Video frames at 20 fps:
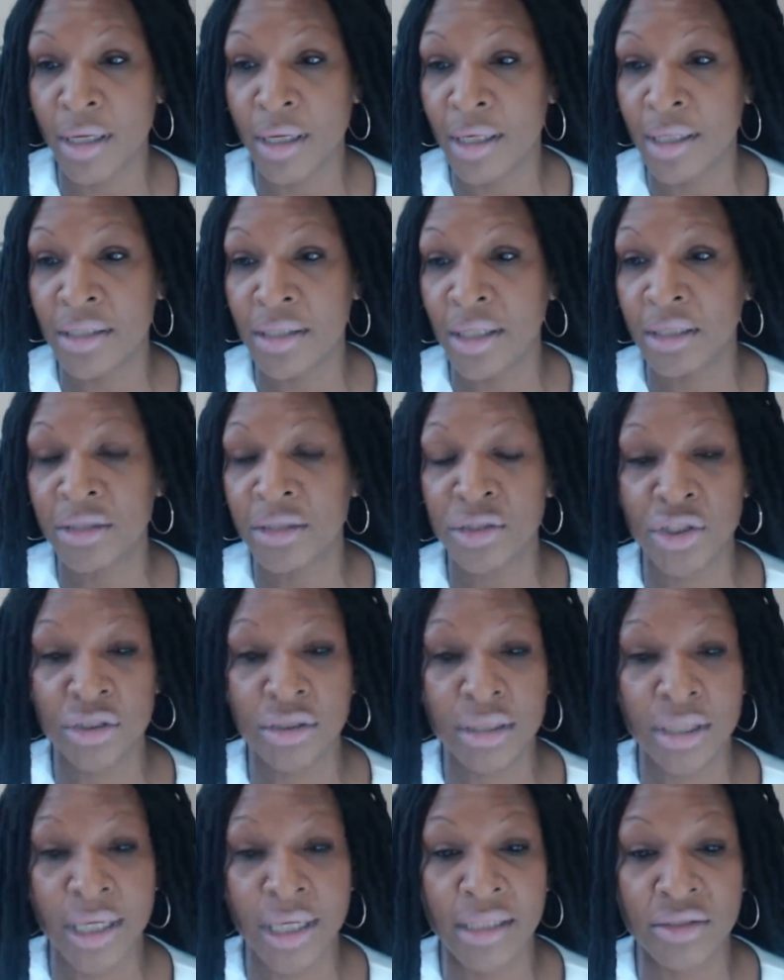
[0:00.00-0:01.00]

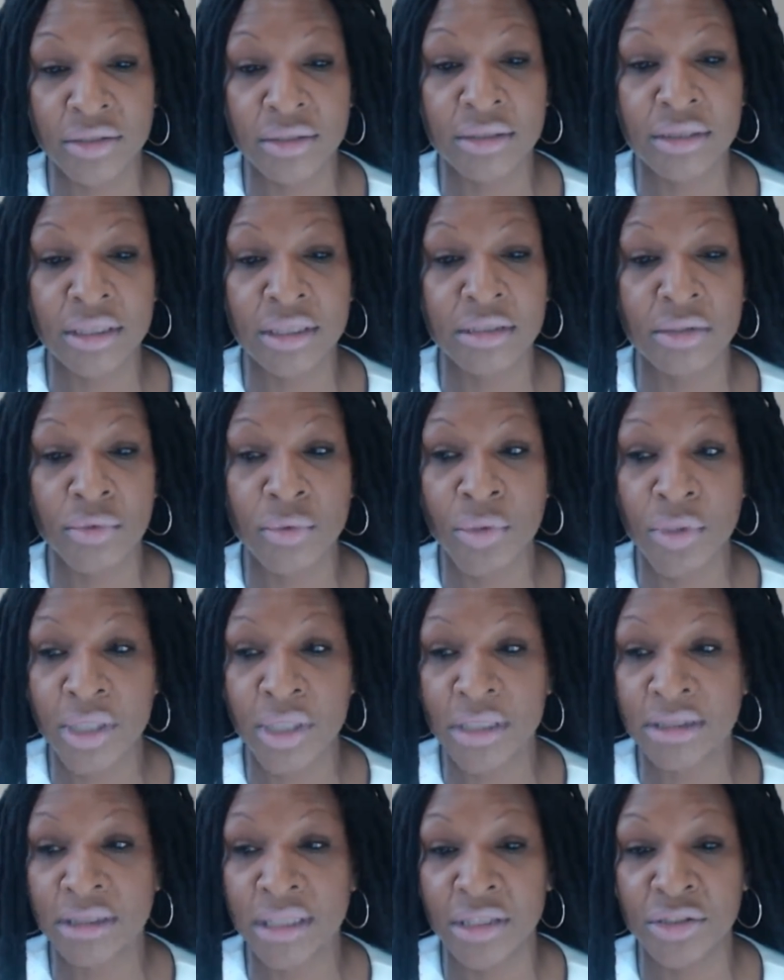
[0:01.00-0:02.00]
intelligence agencies and
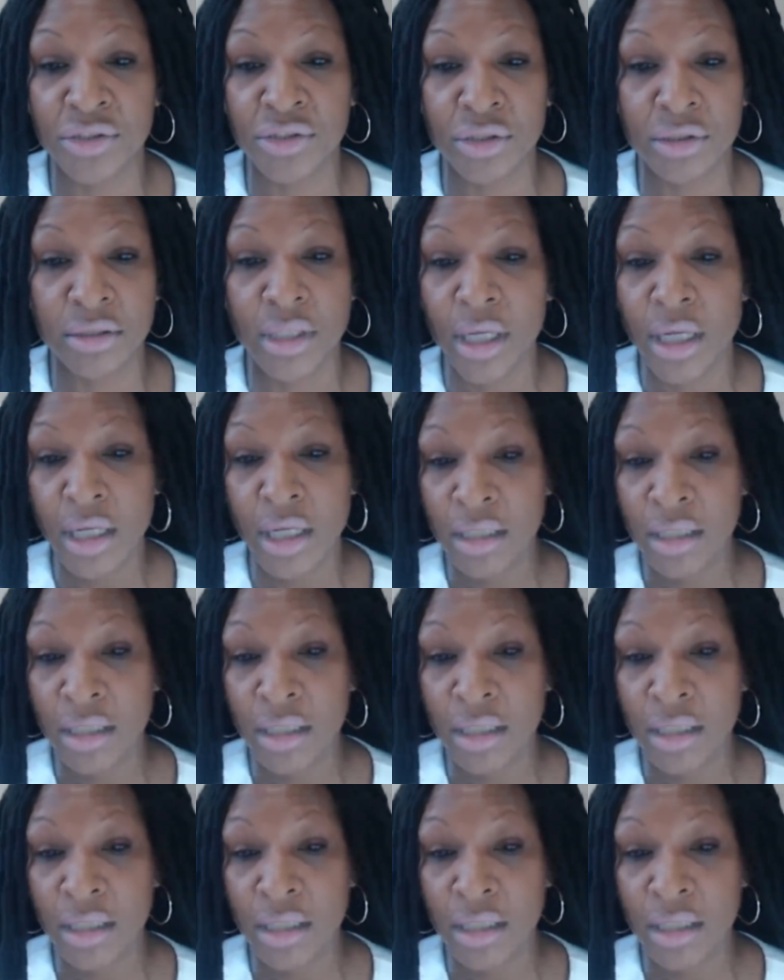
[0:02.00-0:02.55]
organizations,